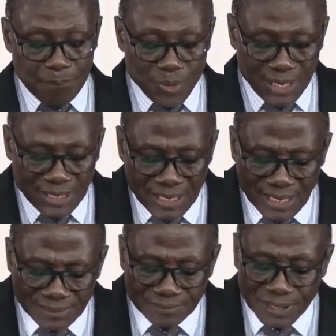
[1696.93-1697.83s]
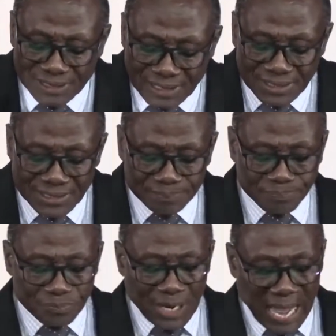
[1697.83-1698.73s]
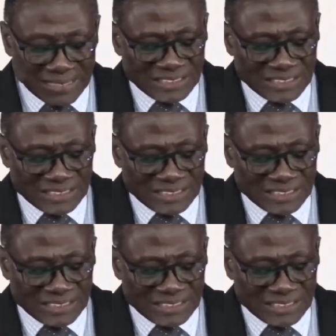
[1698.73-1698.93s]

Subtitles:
In it, it is as